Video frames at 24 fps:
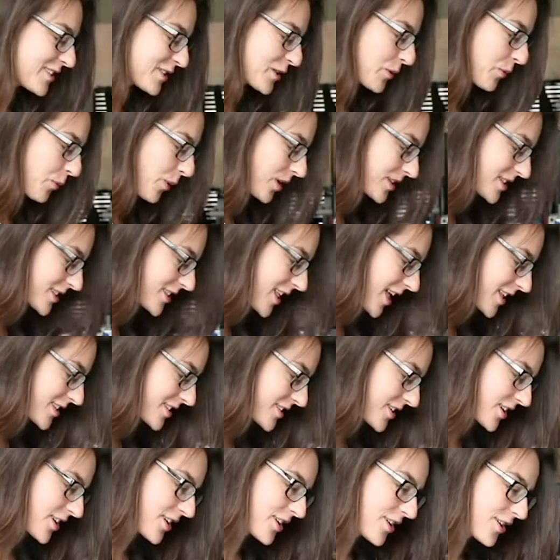So once that's
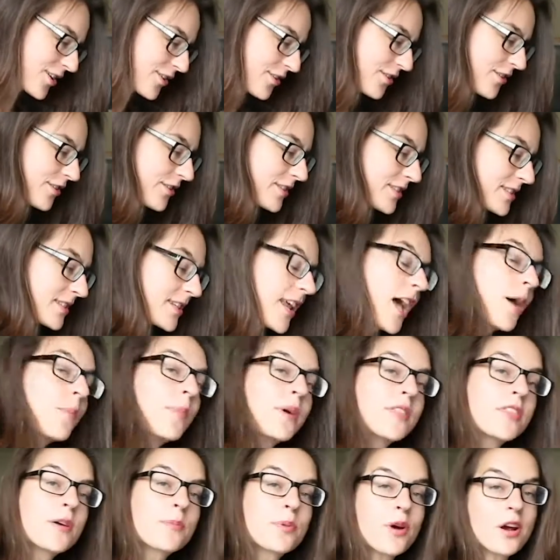secured, snap
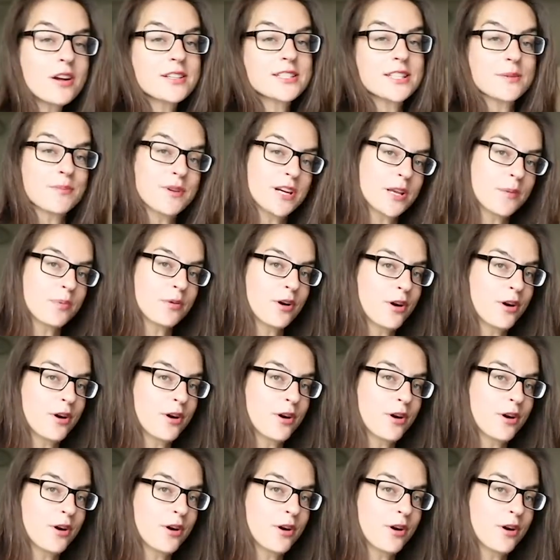in the proximity